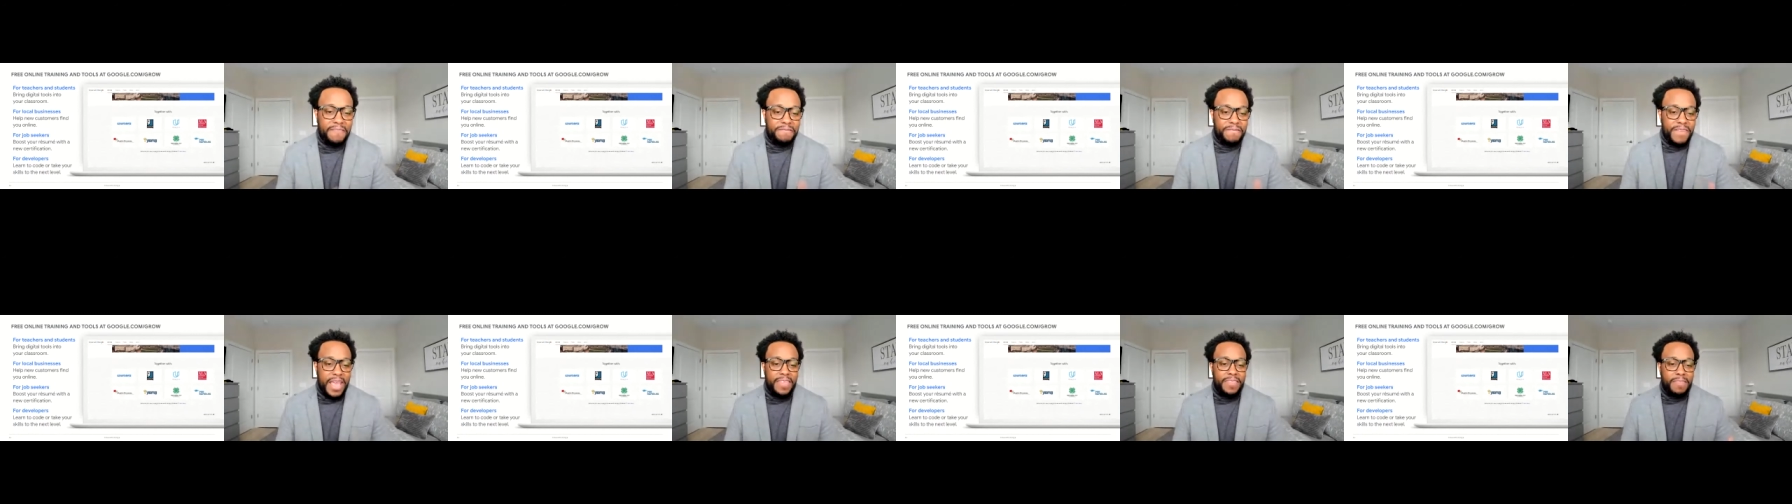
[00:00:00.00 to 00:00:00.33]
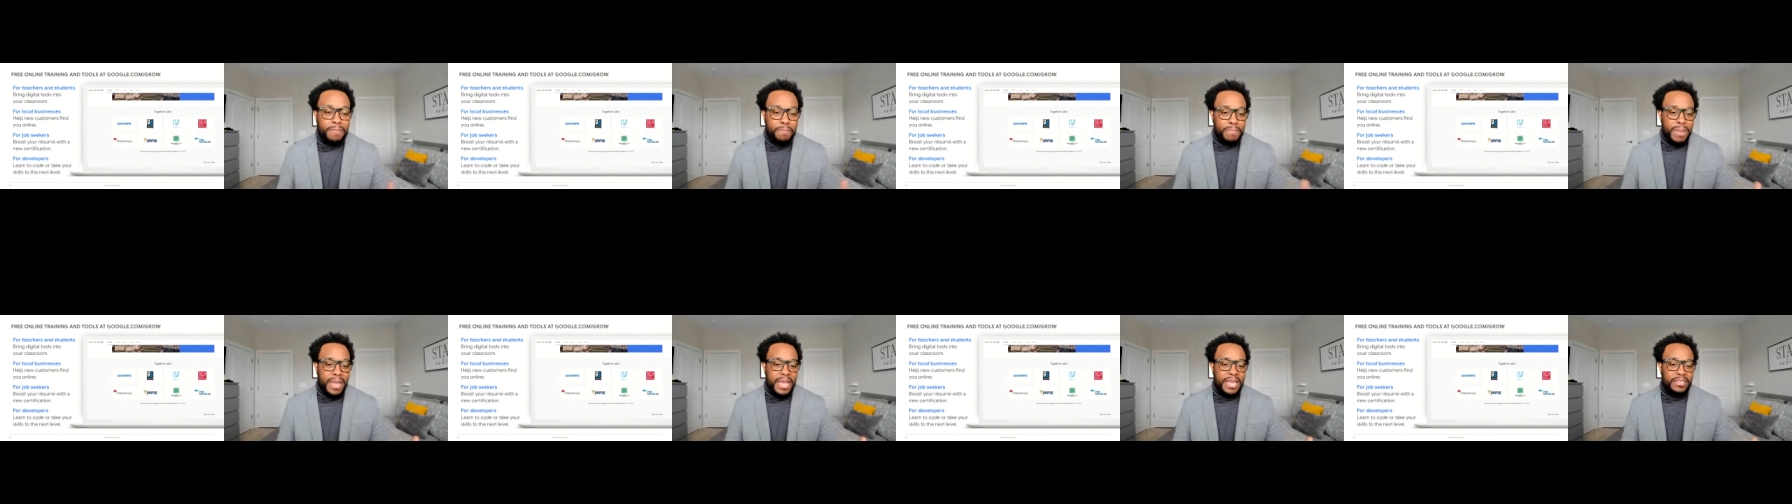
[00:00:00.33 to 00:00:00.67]

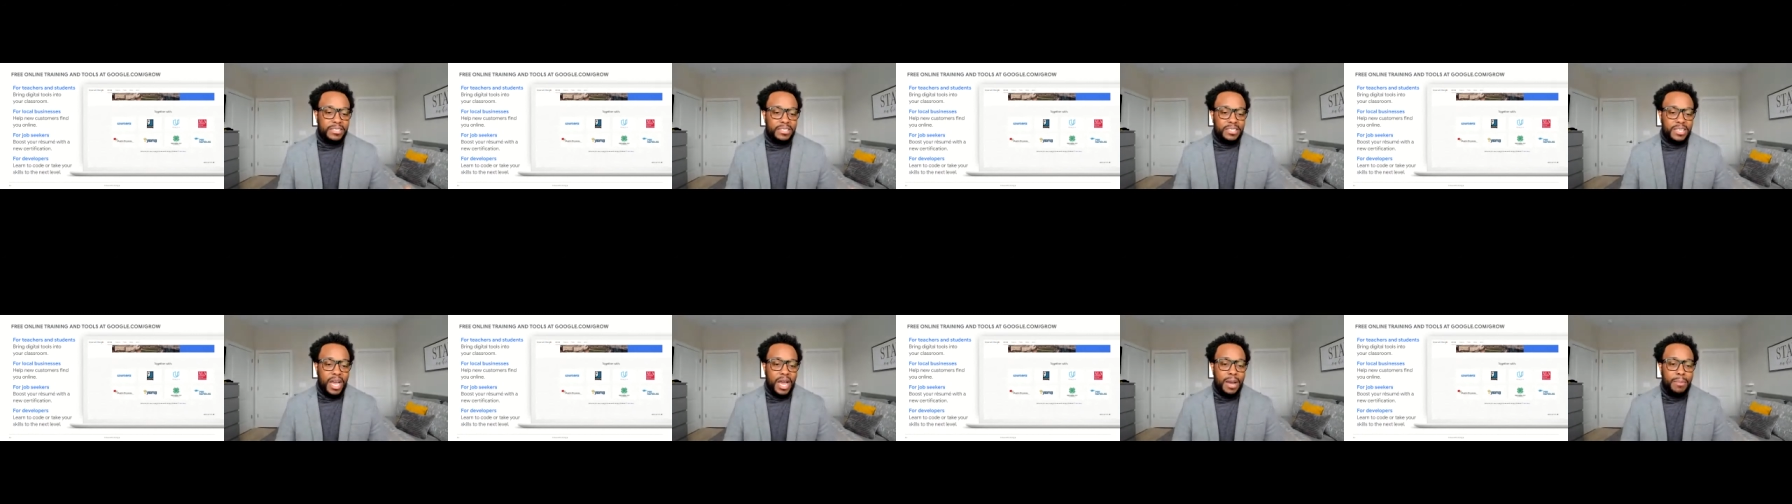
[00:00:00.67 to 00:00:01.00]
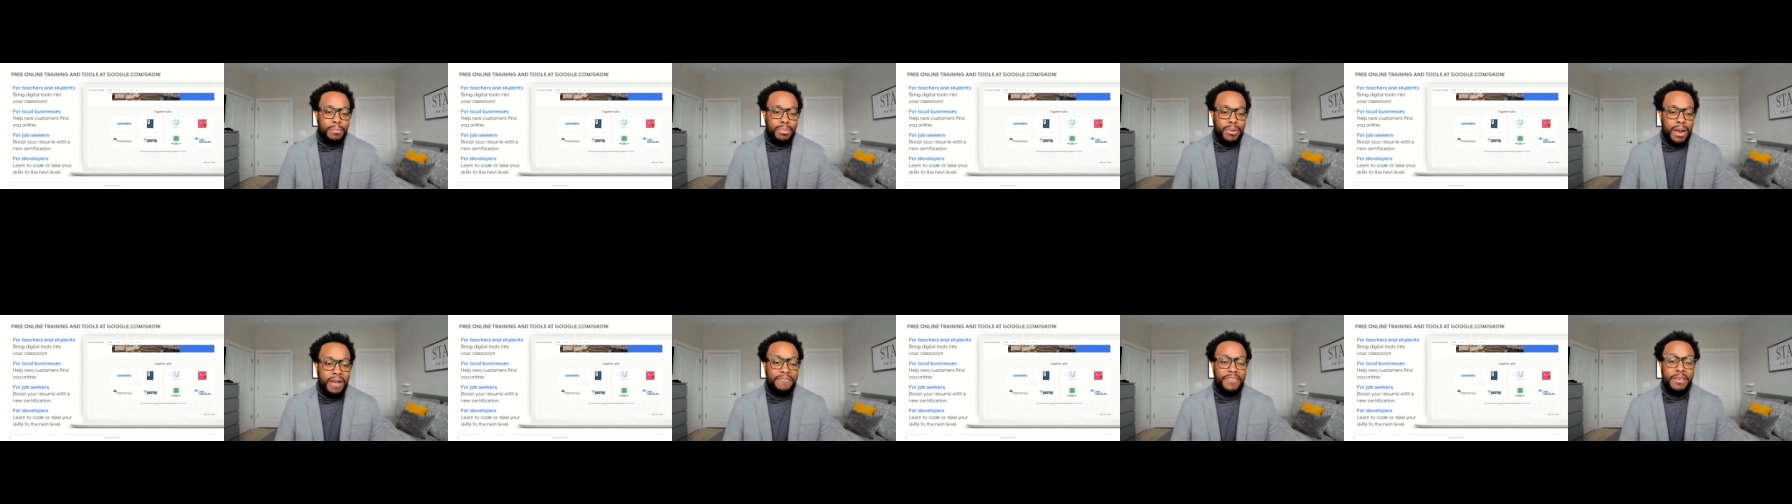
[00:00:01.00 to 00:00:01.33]
faith-based
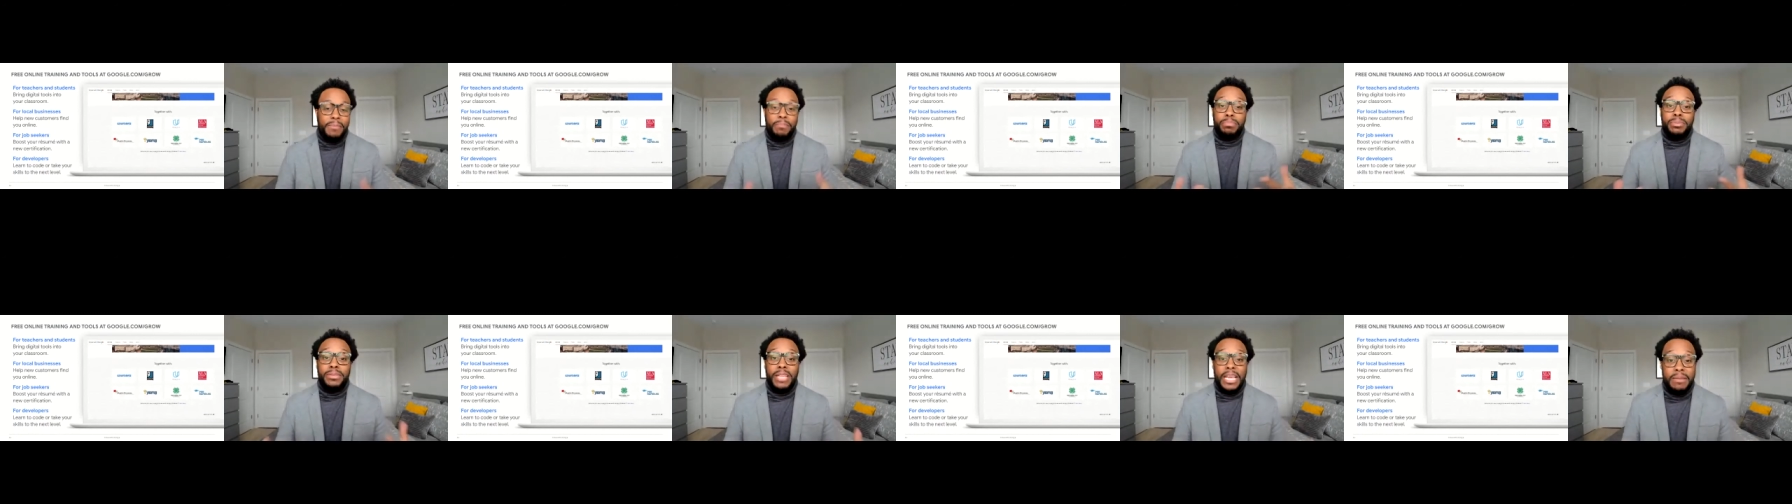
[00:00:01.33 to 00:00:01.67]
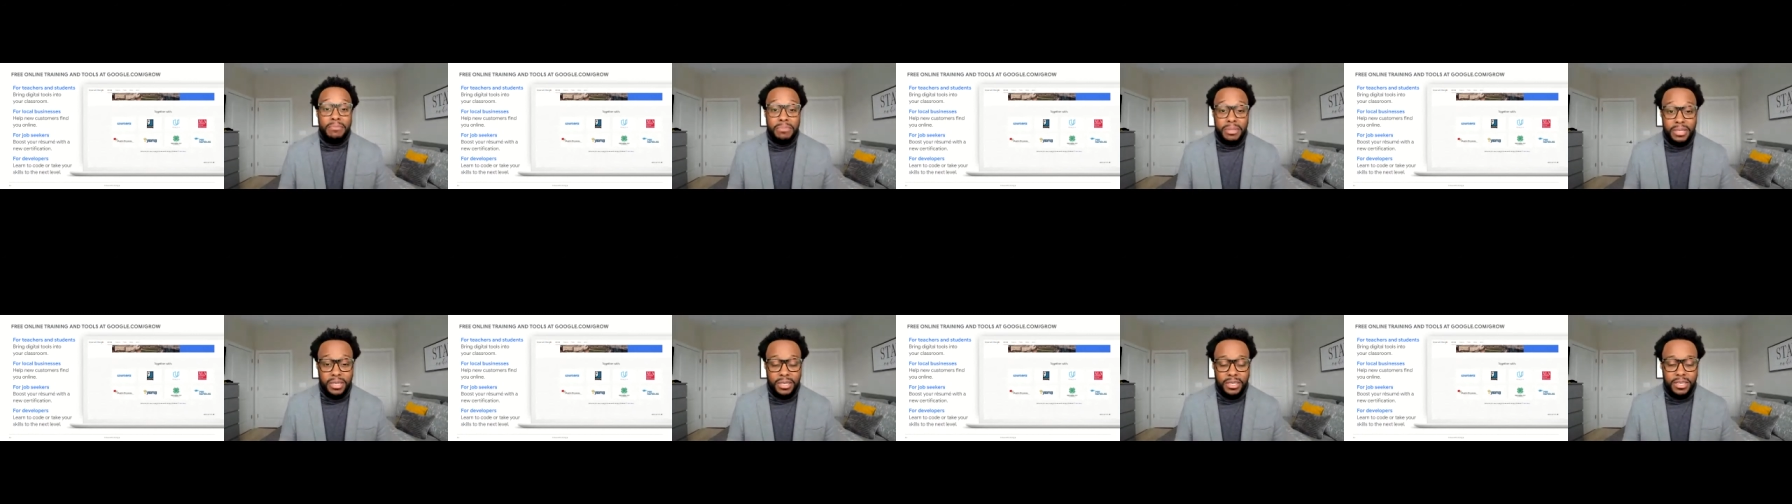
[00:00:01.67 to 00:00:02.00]
nonprofit
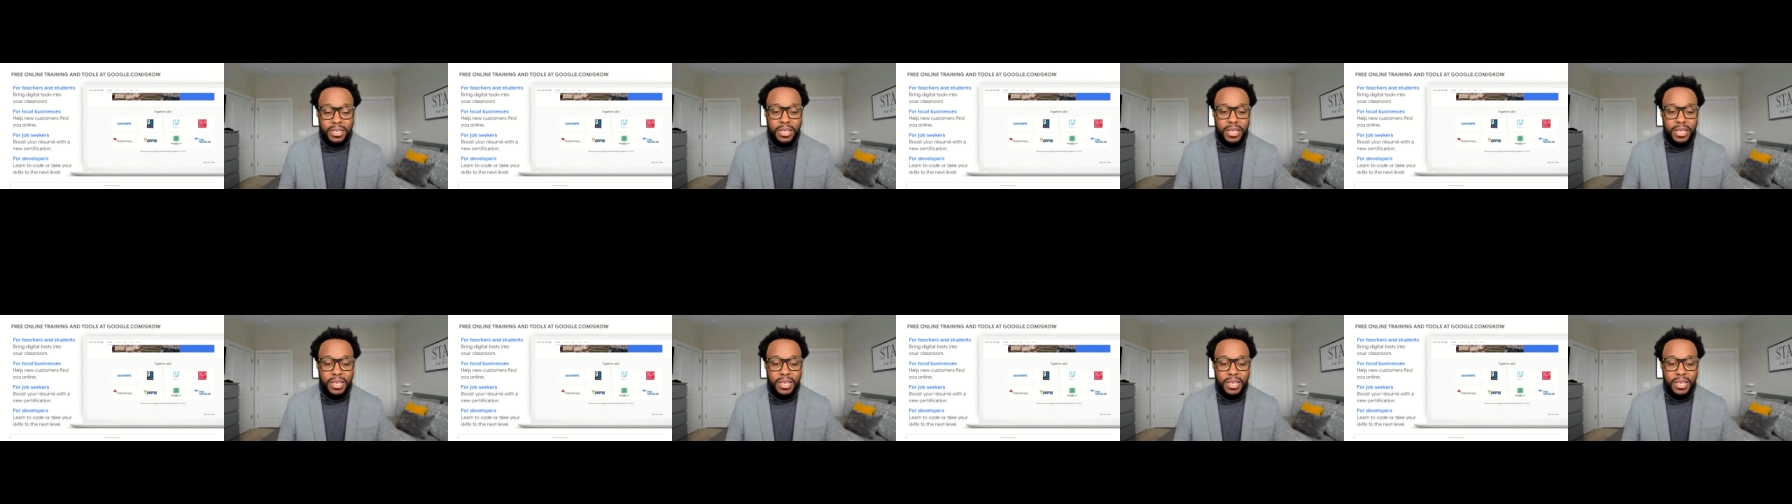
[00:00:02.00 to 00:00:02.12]
playbook.